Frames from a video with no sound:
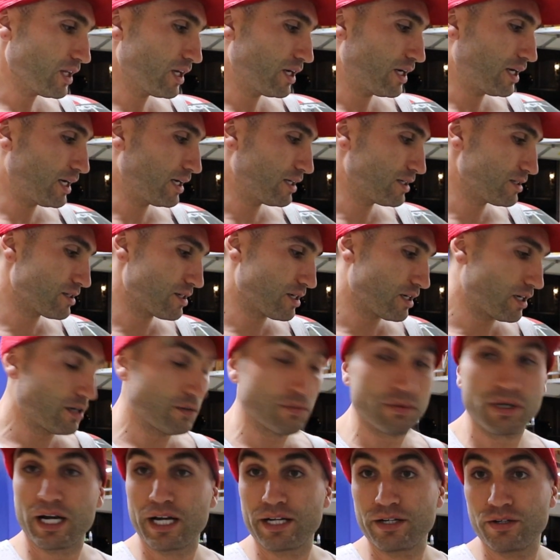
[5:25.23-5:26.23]
And
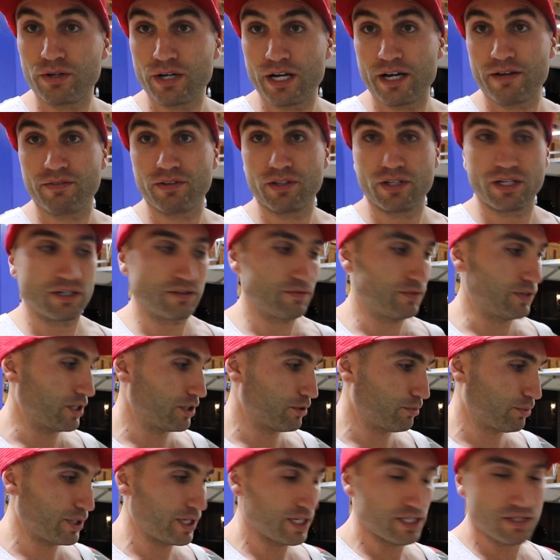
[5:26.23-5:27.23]
I know I have a lot of
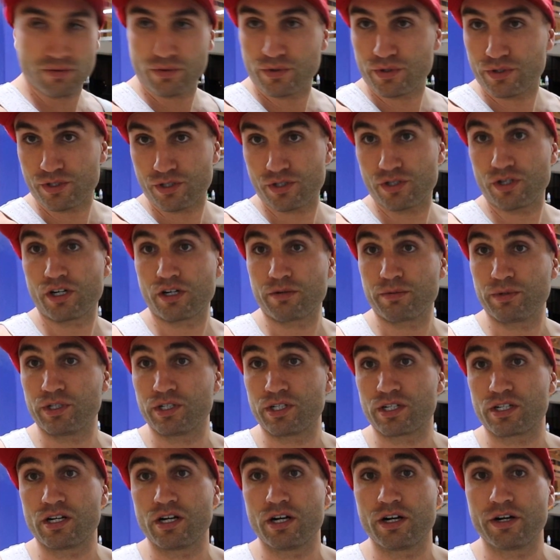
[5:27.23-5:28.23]
other brands that we were just talking
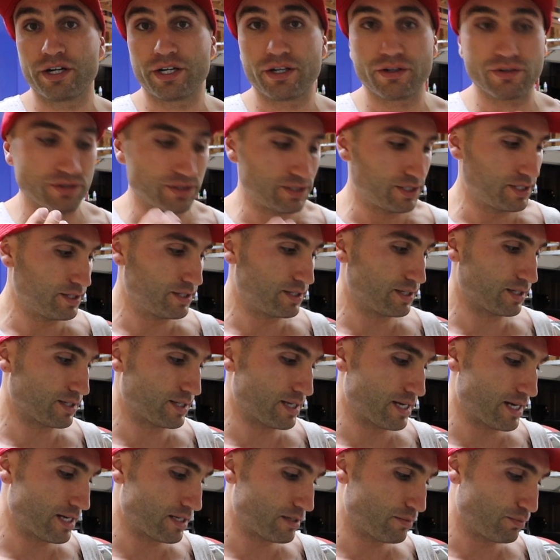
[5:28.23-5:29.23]
about, Hikari or the
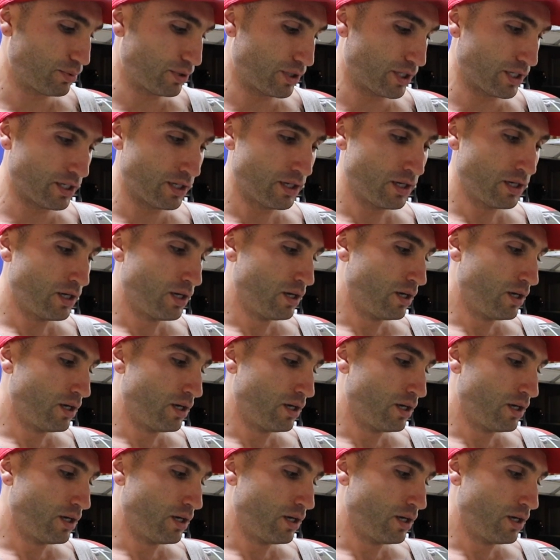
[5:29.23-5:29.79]
C6S, but